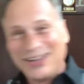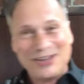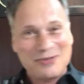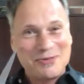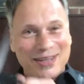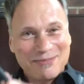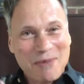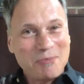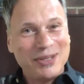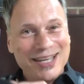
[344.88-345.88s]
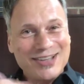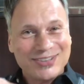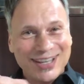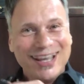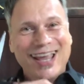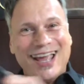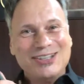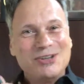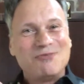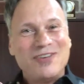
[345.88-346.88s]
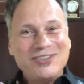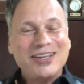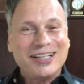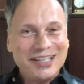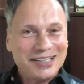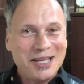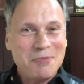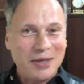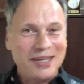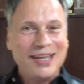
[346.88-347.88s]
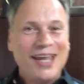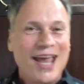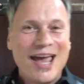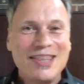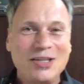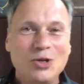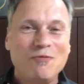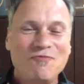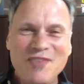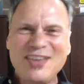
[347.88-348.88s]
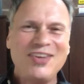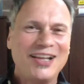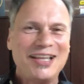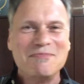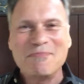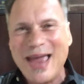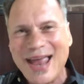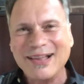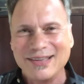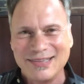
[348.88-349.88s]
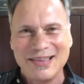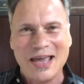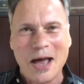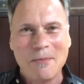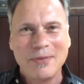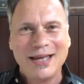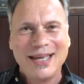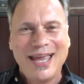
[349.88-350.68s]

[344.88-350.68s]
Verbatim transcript: you remember these? And you'd physically clip it, and then you'd physically mail it to them.